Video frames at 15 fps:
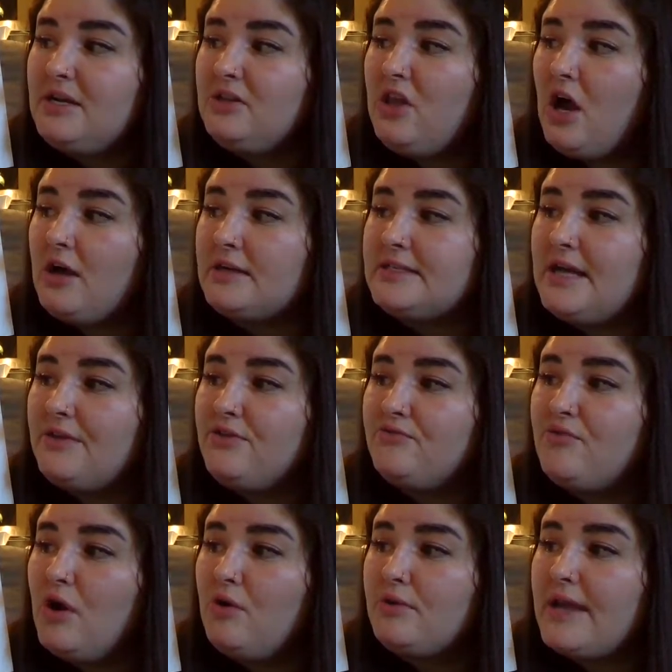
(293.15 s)
along down the
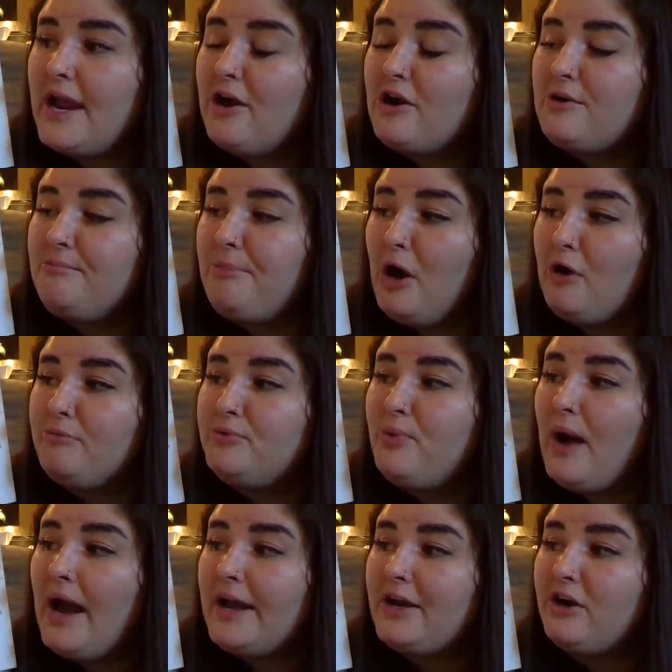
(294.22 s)
road carrying barbed
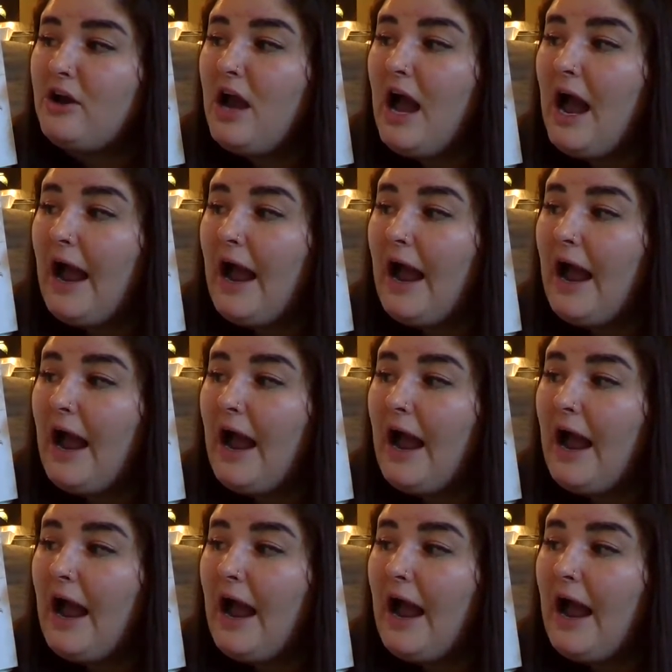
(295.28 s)
wire,